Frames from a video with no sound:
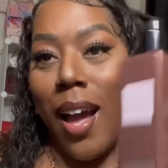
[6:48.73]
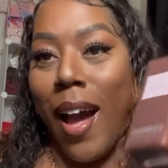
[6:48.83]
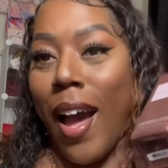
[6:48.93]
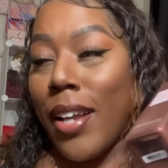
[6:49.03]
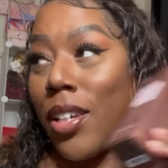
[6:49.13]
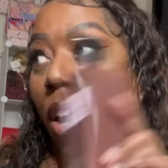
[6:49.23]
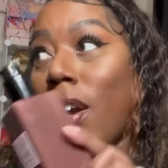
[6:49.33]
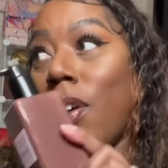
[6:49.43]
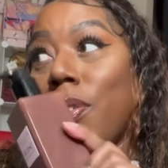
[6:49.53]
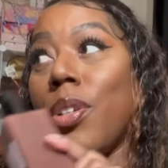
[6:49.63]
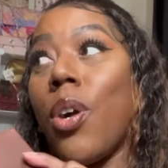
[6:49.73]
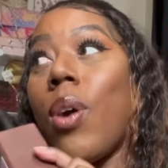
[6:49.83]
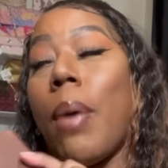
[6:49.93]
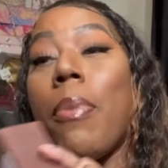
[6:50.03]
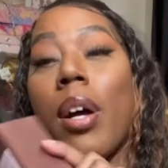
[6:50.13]
I, y'all don't know,
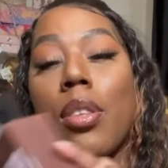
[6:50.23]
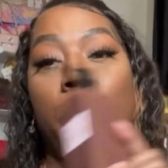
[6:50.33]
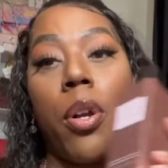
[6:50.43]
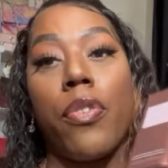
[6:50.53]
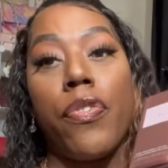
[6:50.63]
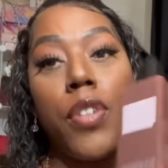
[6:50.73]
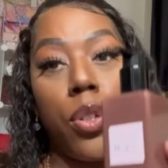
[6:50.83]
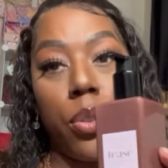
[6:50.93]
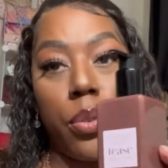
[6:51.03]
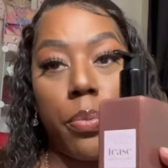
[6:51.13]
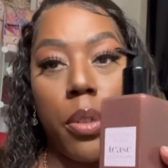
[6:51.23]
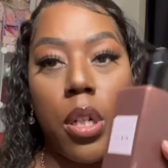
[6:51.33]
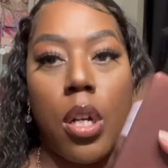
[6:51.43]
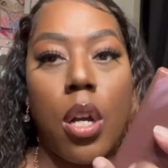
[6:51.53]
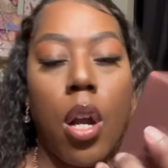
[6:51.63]
I bought the perfume
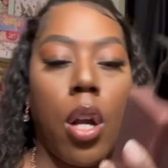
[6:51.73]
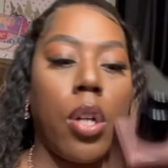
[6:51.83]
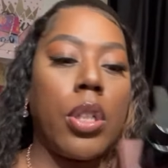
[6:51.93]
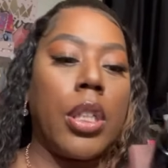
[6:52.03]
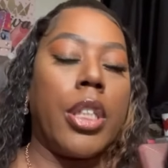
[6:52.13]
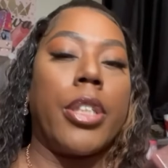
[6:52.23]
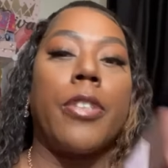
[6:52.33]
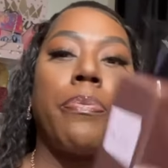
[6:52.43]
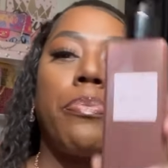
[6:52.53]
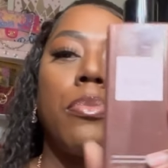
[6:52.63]
earlier